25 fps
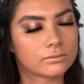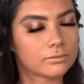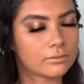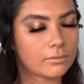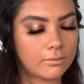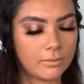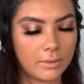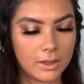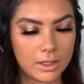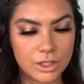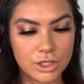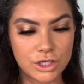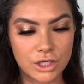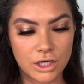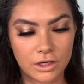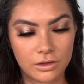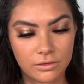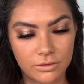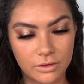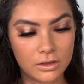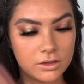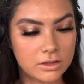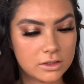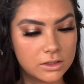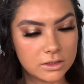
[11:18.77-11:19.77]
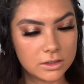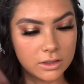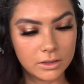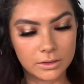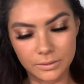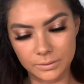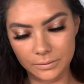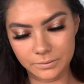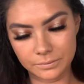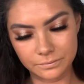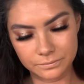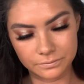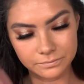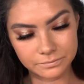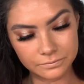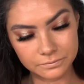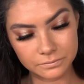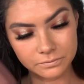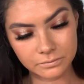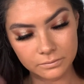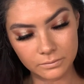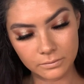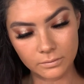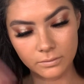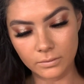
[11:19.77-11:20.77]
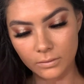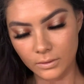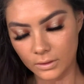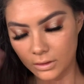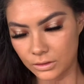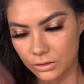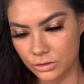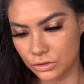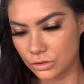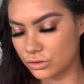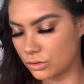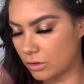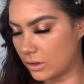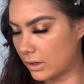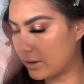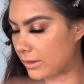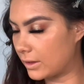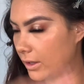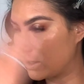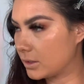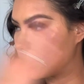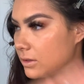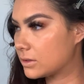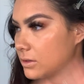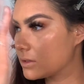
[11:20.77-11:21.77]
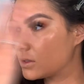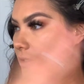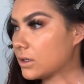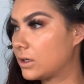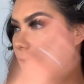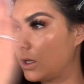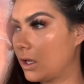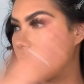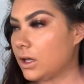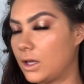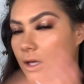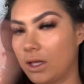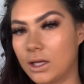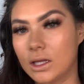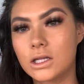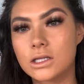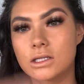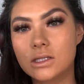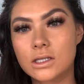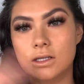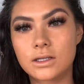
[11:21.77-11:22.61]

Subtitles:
Be generous. Dry that instantly into the